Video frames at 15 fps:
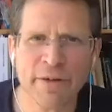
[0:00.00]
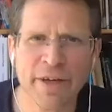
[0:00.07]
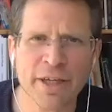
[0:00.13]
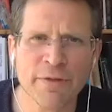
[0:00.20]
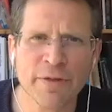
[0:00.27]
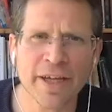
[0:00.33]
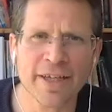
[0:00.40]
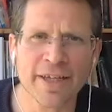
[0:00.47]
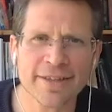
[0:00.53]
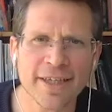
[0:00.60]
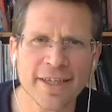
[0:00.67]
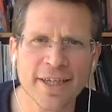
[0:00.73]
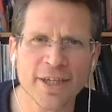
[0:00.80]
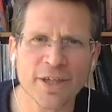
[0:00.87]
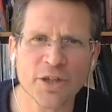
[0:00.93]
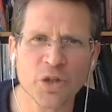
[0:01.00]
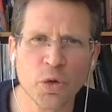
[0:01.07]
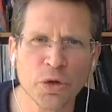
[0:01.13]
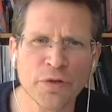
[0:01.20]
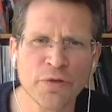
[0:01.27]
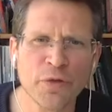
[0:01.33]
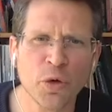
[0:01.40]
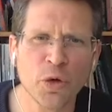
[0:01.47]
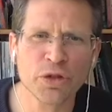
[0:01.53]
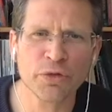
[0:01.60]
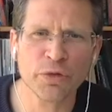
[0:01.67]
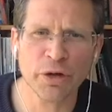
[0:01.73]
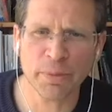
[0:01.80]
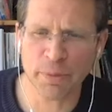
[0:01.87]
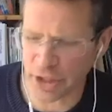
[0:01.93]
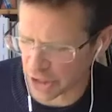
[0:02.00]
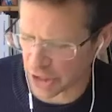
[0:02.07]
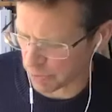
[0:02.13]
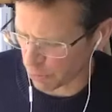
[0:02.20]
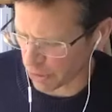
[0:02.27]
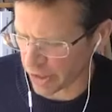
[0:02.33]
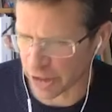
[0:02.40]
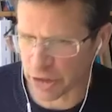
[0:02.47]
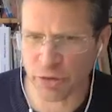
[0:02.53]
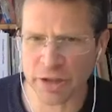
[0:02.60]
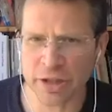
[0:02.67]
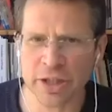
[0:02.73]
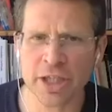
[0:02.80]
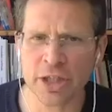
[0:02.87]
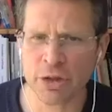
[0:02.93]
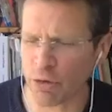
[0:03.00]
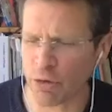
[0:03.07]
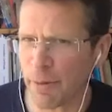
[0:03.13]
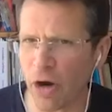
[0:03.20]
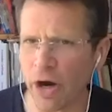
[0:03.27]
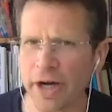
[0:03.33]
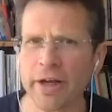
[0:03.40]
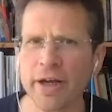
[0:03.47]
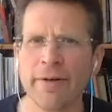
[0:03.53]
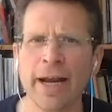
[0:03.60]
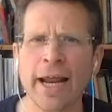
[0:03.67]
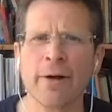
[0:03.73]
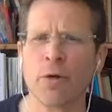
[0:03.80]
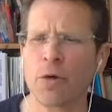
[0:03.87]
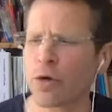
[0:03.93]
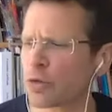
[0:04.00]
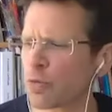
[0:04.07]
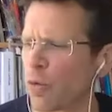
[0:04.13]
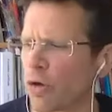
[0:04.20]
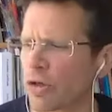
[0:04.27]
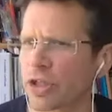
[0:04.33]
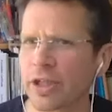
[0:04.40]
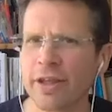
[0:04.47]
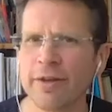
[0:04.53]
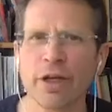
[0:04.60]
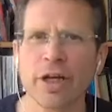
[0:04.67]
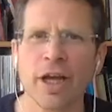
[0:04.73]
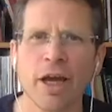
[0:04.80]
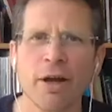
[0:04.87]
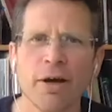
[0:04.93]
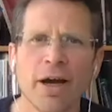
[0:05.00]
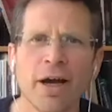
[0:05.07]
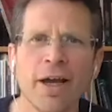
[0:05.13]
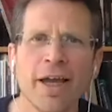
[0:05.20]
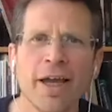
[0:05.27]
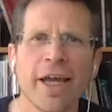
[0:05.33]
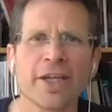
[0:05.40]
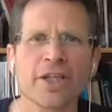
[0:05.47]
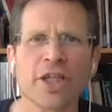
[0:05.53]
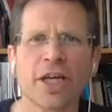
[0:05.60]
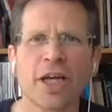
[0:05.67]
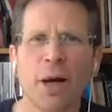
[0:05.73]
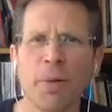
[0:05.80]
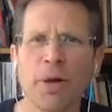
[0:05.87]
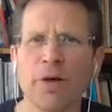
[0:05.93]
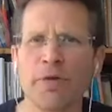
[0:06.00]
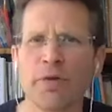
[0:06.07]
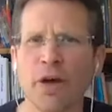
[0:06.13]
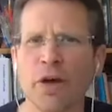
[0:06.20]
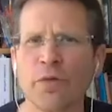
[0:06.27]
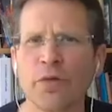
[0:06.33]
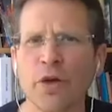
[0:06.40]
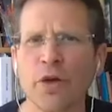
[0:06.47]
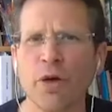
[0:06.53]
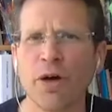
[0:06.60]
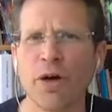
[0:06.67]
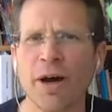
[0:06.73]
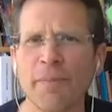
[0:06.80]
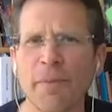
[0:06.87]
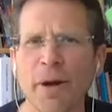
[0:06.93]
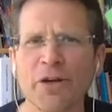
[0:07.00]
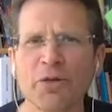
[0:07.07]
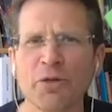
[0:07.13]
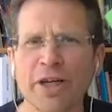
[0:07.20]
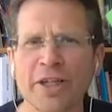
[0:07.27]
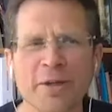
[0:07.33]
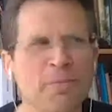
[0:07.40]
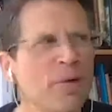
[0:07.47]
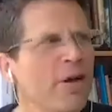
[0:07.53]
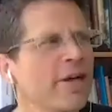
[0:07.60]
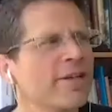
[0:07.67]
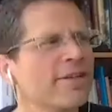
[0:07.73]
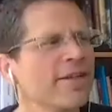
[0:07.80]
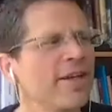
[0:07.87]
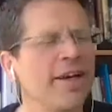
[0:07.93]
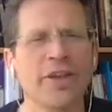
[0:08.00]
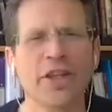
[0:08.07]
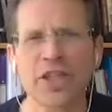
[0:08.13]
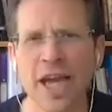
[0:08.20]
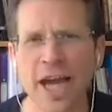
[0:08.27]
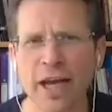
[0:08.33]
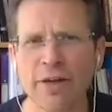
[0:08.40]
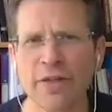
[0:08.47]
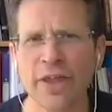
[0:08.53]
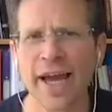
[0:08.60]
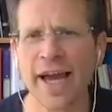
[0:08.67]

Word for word: Thank you for that tour de force through British prehistory. And just as a reminder, and anyone who's watching the video, here's a couple of your most recent books, The Tale of the